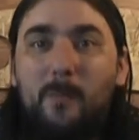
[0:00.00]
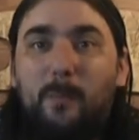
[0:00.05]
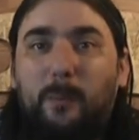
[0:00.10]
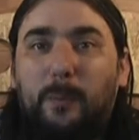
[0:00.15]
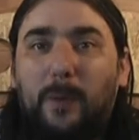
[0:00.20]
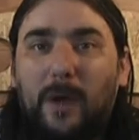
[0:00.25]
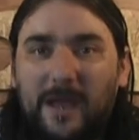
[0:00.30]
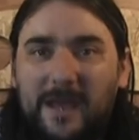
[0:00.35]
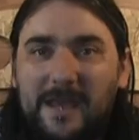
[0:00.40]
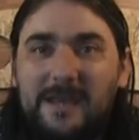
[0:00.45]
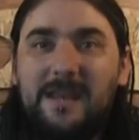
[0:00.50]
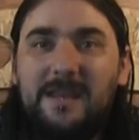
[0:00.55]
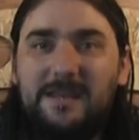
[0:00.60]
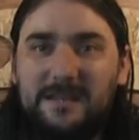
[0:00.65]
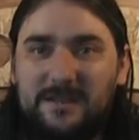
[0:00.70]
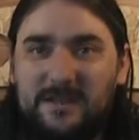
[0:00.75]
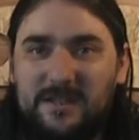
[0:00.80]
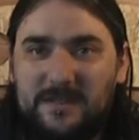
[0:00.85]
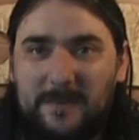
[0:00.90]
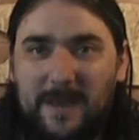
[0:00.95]
but he
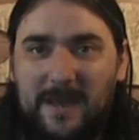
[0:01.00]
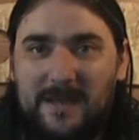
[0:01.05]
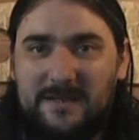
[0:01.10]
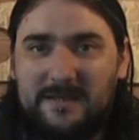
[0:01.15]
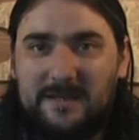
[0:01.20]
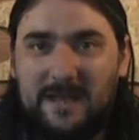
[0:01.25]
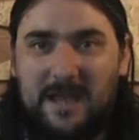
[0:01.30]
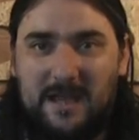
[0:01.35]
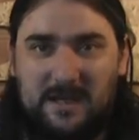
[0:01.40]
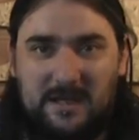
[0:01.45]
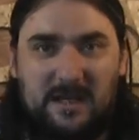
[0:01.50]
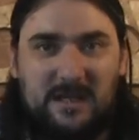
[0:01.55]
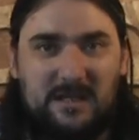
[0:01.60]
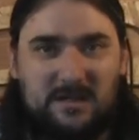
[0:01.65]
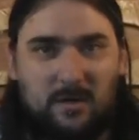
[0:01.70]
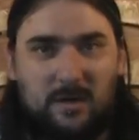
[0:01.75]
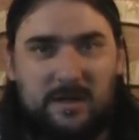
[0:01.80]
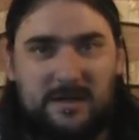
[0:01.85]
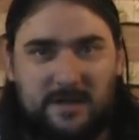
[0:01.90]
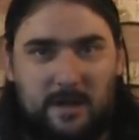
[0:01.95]
needed the space, and he's
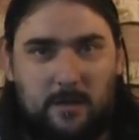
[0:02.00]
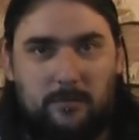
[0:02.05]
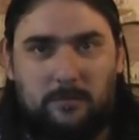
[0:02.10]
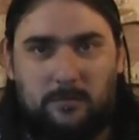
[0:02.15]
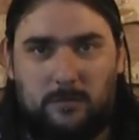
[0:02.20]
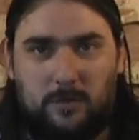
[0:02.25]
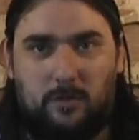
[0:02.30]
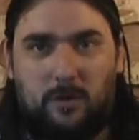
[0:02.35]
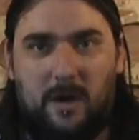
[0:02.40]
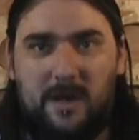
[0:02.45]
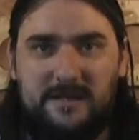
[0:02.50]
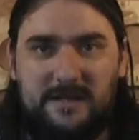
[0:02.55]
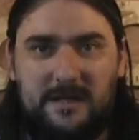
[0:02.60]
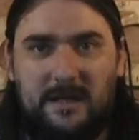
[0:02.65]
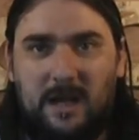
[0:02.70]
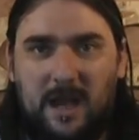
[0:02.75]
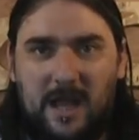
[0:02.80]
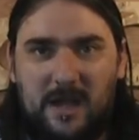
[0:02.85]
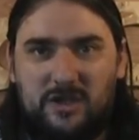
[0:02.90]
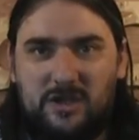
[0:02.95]
got his own crazy
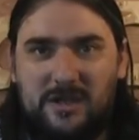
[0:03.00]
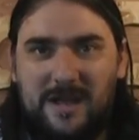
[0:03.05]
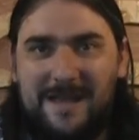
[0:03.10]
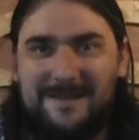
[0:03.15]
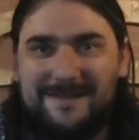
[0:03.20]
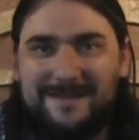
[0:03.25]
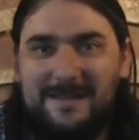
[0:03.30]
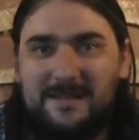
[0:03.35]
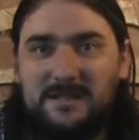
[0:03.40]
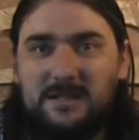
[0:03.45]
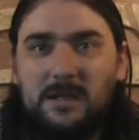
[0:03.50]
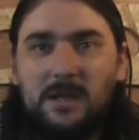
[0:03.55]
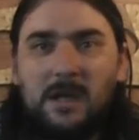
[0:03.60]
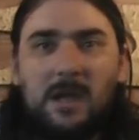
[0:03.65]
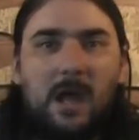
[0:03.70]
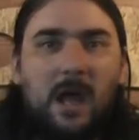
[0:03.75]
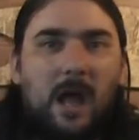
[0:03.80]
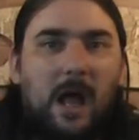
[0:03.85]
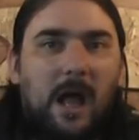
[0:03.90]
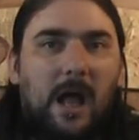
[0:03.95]
collection as is.
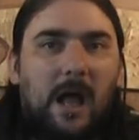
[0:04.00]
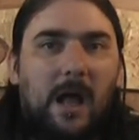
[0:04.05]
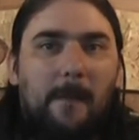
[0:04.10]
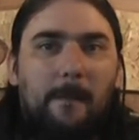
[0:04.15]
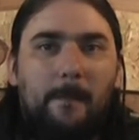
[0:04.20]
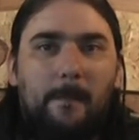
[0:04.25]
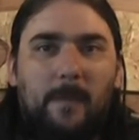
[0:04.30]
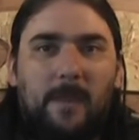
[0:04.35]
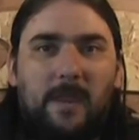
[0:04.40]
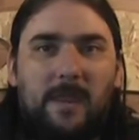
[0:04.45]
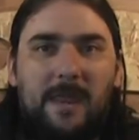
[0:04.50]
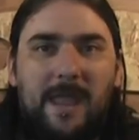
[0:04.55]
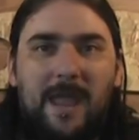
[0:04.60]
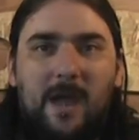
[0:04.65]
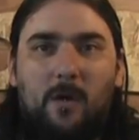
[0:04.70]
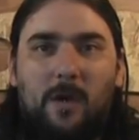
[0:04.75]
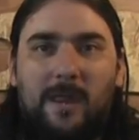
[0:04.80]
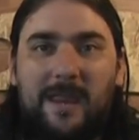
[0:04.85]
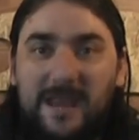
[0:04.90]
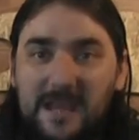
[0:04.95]

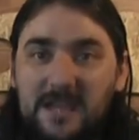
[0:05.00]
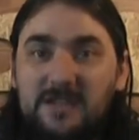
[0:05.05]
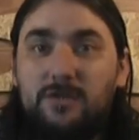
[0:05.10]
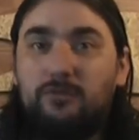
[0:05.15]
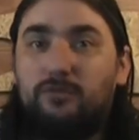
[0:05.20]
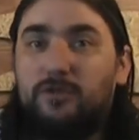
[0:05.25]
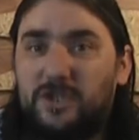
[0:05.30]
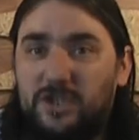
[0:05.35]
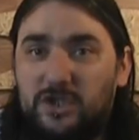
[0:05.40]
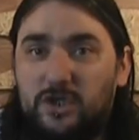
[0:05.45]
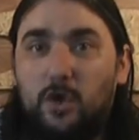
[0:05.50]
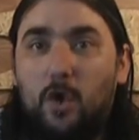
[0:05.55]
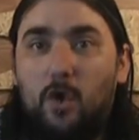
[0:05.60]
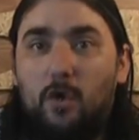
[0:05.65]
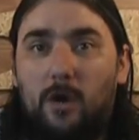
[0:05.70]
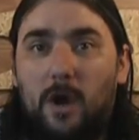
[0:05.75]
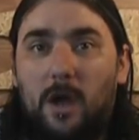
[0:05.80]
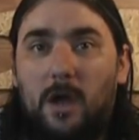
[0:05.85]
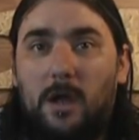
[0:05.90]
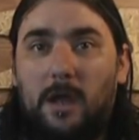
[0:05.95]
Now, he's the
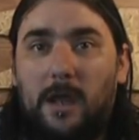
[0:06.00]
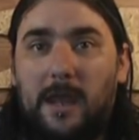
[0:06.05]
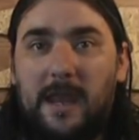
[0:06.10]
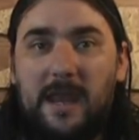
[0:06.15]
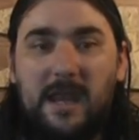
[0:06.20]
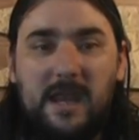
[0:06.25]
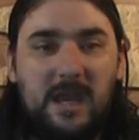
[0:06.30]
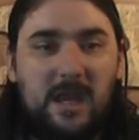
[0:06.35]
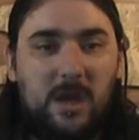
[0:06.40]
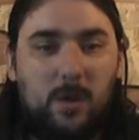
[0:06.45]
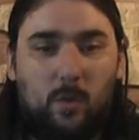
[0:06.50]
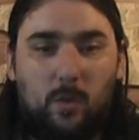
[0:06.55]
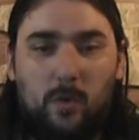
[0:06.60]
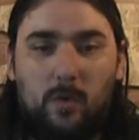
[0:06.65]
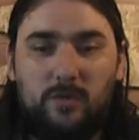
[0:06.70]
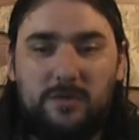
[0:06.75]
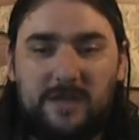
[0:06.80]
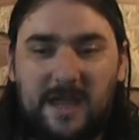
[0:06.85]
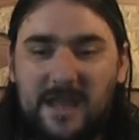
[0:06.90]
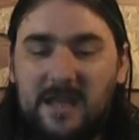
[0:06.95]
restorer. He
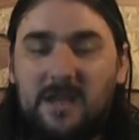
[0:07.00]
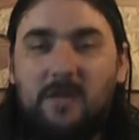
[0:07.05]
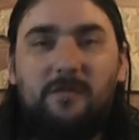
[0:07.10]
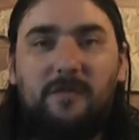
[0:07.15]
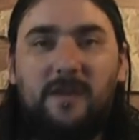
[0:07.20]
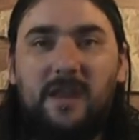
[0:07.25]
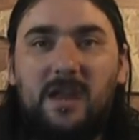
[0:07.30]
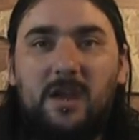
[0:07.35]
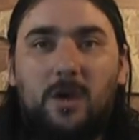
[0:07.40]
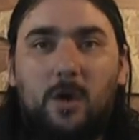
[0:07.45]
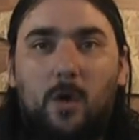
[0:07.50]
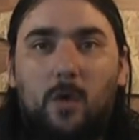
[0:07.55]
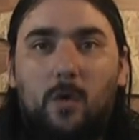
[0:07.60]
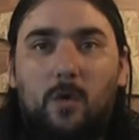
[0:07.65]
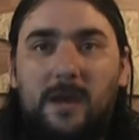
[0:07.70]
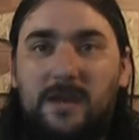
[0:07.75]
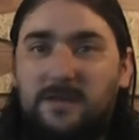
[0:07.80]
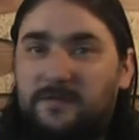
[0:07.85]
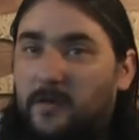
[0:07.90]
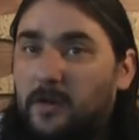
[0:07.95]
will take a vehicle,
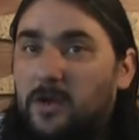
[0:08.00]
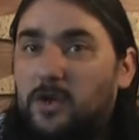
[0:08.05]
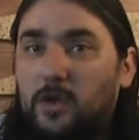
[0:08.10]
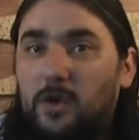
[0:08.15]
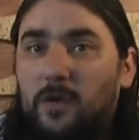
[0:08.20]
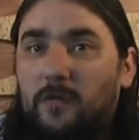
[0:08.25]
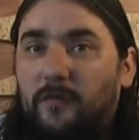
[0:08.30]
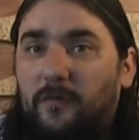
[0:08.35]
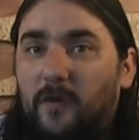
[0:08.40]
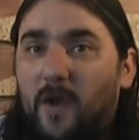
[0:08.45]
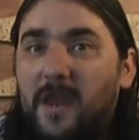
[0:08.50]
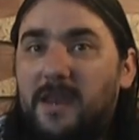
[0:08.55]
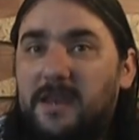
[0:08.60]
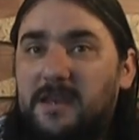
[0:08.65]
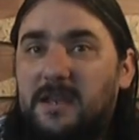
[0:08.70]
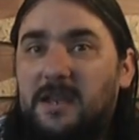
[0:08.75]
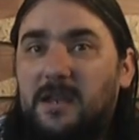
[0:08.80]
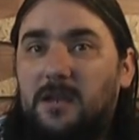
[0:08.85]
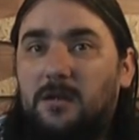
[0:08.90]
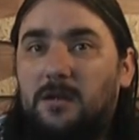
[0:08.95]
he's very good at
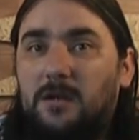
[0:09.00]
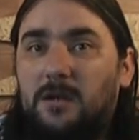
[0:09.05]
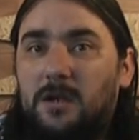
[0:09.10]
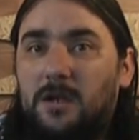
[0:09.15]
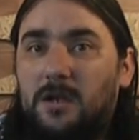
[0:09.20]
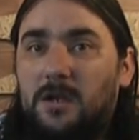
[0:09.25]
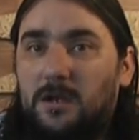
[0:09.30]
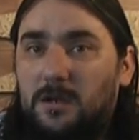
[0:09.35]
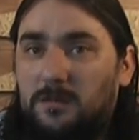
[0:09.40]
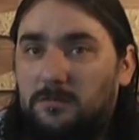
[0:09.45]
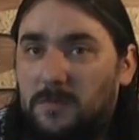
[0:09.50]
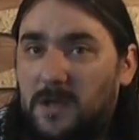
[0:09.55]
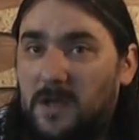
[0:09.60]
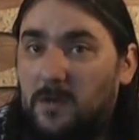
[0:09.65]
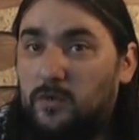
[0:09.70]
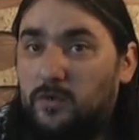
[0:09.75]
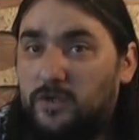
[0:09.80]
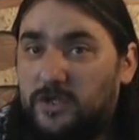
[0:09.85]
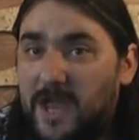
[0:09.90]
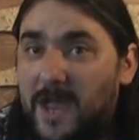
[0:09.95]
finding
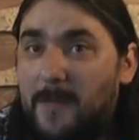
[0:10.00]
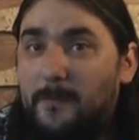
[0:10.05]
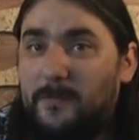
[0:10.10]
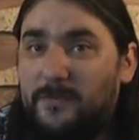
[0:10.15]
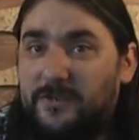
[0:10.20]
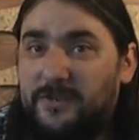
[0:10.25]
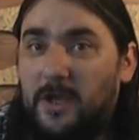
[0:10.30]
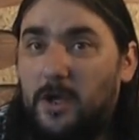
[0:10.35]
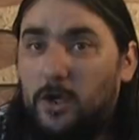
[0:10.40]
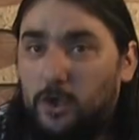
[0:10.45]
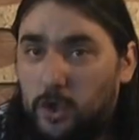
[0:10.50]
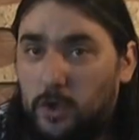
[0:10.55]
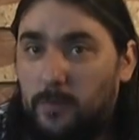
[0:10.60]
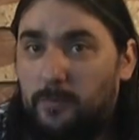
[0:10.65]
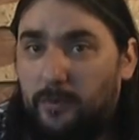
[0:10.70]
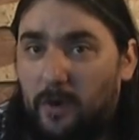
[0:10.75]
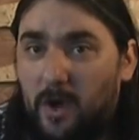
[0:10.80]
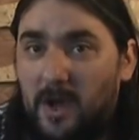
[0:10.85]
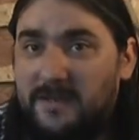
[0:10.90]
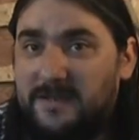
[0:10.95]
little gems at good
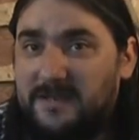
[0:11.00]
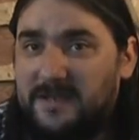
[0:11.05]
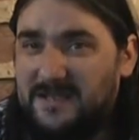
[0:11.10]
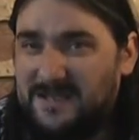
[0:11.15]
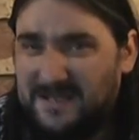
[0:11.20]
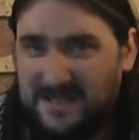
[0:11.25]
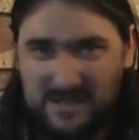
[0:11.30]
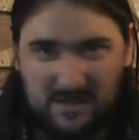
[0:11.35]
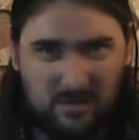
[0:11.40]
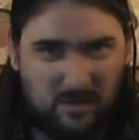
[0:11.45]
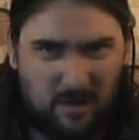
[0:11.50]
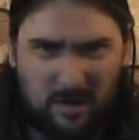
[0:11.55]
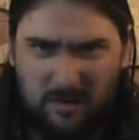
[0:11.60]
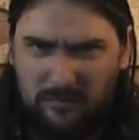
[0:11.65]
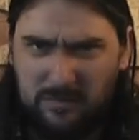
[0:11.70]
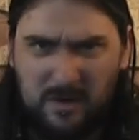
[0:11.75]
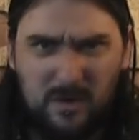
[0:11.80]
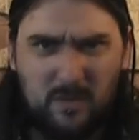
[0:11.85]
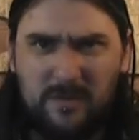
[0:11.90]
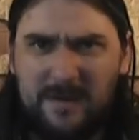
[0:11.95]
prices. He's got a
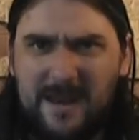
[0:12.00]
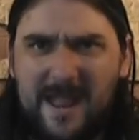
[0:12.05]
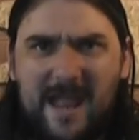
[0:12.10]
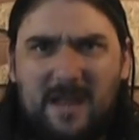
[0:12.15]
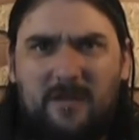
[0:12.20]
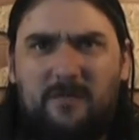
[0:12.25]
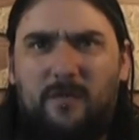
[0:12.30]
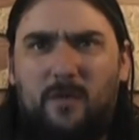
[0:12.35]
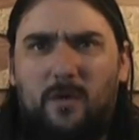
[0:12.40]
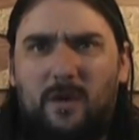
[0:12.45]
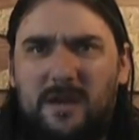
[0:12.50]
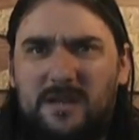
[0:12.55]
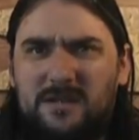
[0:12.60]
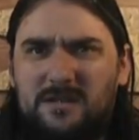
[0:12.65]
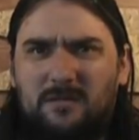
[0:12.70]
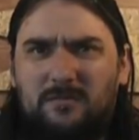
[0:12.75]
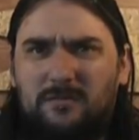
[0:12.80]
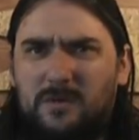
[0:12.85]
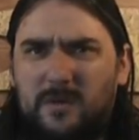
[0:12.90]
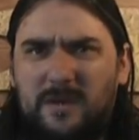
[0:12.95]
real knack for it, he's
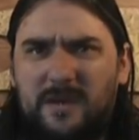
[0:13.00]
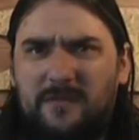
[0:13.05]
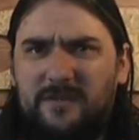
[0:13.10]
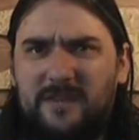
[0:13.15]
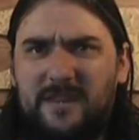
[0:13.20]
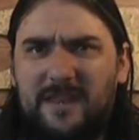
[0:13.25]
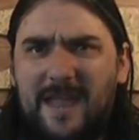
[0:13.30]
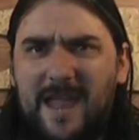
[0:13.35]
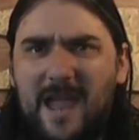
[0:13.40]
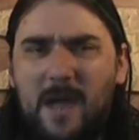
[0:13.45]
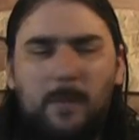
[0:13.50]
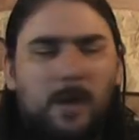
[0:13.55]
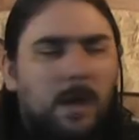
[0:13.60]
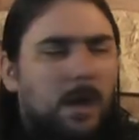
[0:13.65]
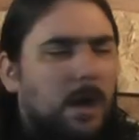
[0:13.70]
got a real gift of the gab.